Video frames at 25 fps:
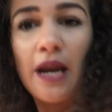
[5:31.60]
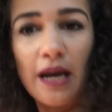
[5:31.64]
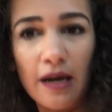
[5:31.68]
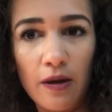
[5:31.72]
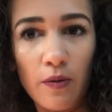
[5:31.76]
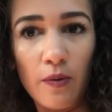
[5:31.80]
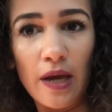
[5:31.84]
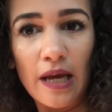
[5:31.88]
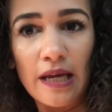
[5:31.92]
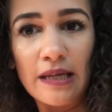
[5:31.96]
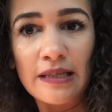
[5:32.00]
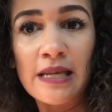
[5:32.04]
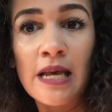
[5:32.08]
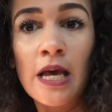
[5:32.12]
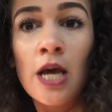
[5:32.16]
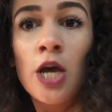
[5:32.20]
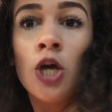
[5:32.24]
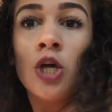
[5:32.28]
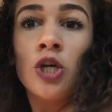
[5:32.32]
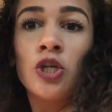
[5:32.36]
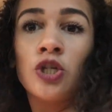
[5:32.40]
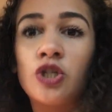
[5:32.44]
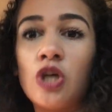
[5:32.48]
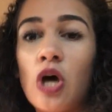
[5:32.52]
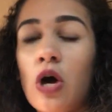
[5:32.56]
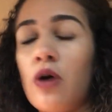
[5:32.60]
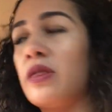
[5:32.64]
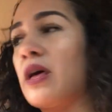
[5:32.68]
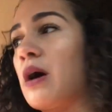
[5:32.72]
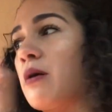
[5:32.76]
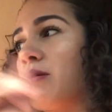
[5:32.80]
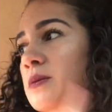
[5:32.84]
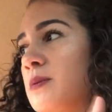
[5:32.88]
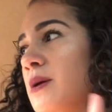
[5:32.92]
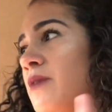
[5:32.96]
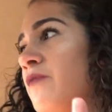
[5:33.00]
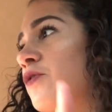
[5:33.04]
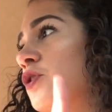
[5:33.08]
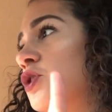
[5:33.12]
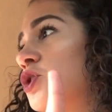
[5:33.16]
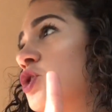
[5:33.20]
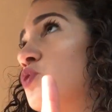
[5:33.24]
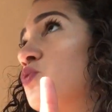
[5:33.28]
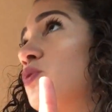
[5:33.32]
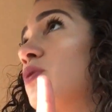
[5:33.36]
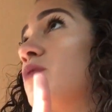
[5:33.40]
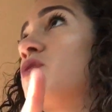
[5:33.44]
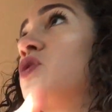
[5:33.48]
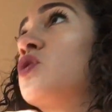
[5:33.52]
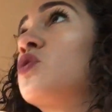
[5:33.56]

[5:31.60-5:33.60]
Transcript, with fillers: But anyways, so that was my first thrift